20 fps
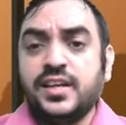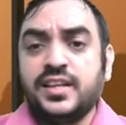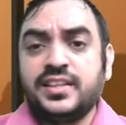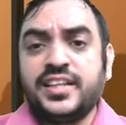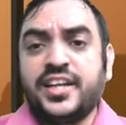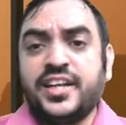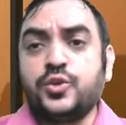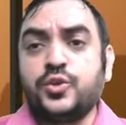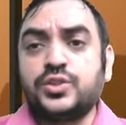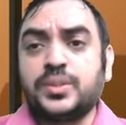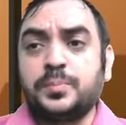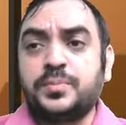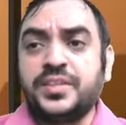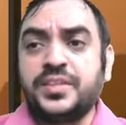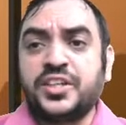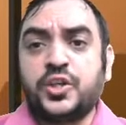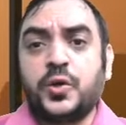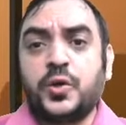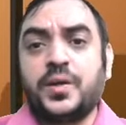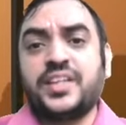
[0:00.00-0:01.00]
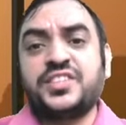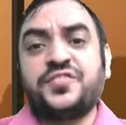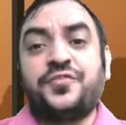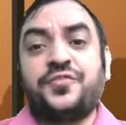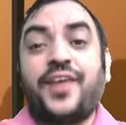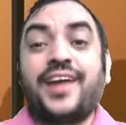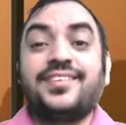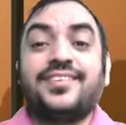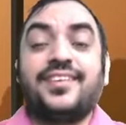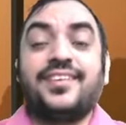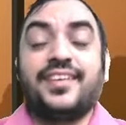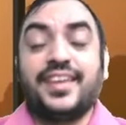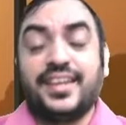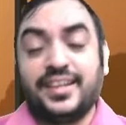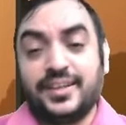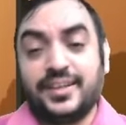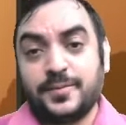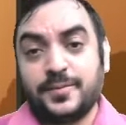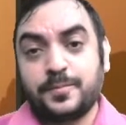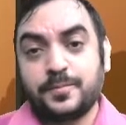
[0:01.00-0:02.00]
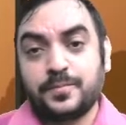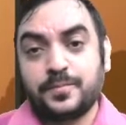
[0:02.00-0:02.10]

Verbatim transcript: They do something called as factoring.